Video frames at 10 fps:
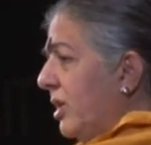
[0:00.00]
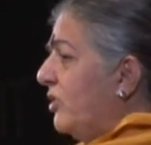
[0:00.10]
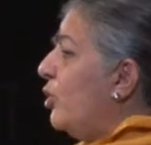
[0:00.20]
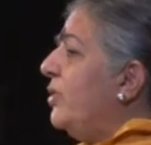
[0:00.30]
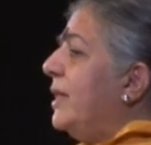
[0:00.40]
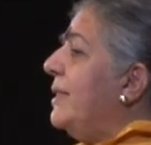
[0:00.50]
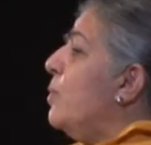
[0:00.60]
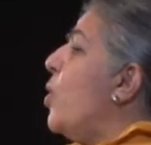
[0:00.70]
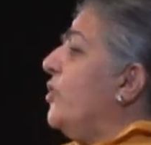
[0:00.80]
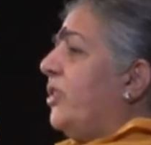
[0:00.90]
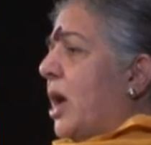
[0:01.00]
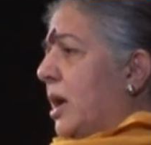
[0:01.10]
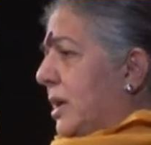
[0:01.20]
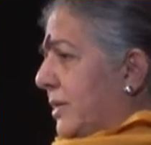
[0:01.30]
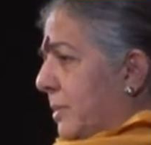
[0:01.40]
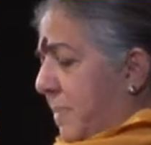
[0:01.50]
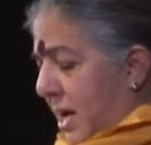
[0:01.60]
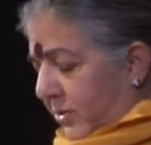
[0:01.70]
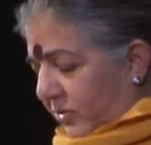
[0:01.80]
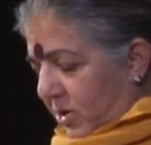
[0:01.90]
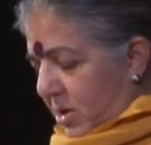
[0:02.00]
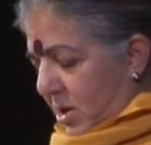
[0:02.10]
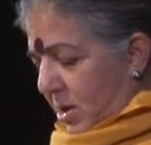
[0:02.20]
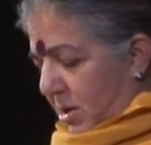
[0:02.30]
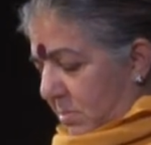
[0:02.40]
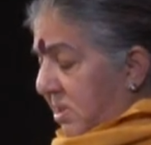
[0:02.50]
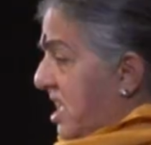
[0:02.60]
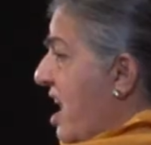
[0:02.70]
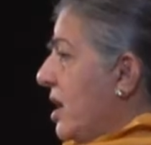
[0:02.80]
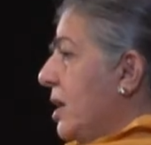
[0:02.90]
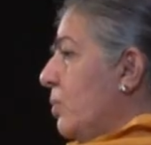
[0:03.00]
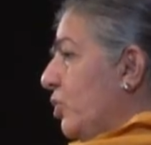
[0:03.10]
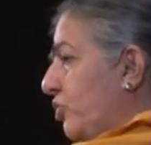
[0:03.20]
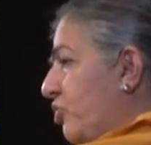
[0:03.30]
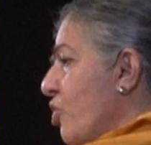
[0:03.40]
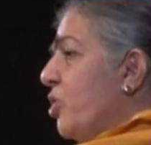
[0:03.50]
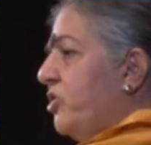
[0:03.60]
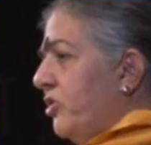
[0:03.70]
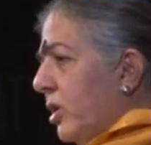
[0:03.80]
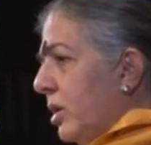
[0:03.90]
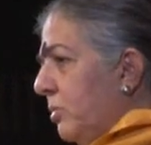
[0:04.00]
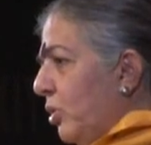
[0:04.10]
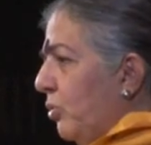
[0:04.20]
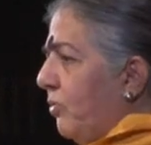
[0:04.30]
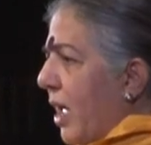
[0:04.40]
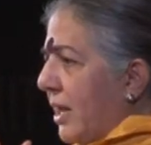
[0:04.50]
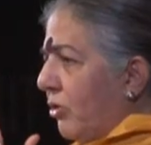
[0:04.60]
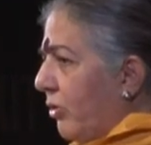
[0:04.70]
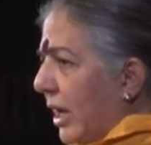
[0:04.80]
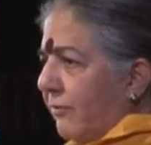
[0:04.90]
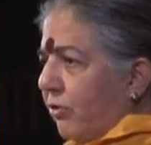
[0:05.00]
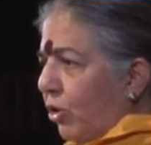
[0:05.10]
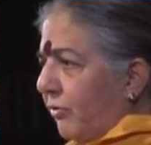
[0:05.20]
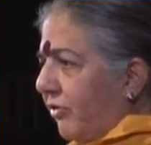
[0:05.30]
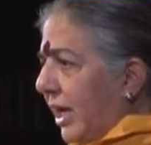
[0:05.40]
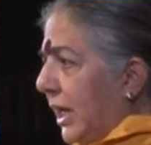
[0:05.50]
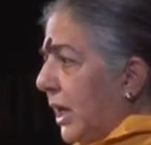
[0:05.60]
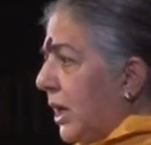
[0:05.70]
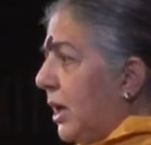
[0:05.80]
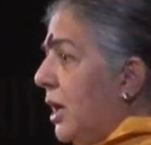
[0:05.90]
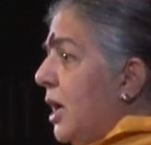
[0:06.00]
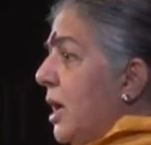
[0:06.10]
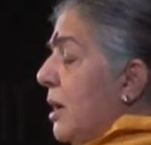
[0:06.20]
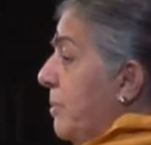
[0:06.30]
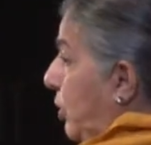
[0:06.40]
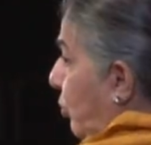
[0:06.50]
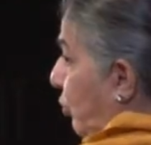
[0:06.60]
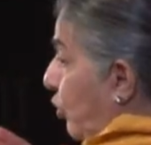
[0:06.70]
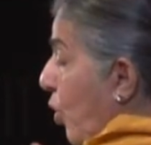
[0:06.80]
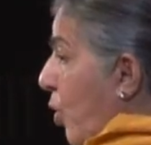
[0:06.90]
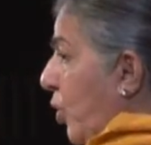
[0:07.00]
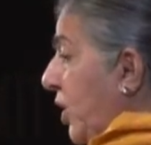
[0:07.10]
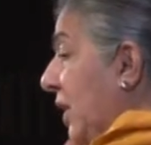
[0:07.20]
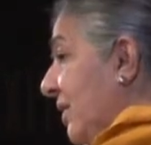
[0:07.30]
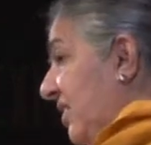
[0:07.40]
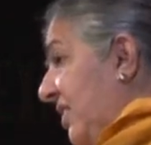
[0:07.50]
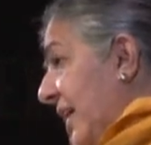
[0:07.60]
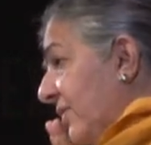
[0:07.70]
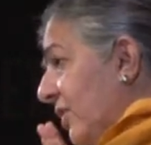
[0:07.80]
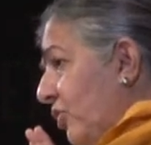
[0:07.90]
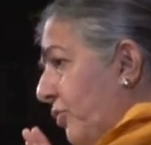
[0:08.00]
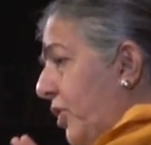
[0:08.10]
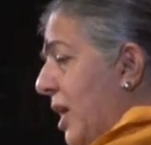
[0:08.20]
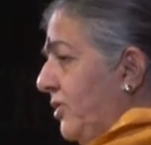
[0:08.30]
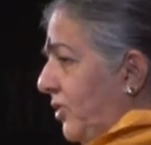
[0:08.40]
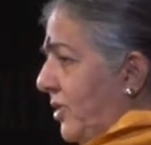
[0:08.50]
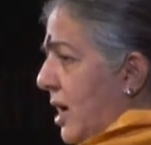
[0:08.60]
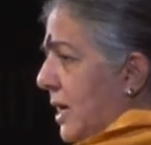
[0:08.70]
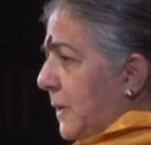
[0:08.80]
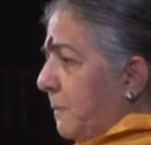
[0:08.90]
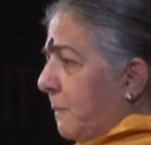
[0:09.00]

It's not that there wasn't hunger in the past, but the hunger was short-term. You had a rainfall failure, but you stored in the desert of Rajasthan.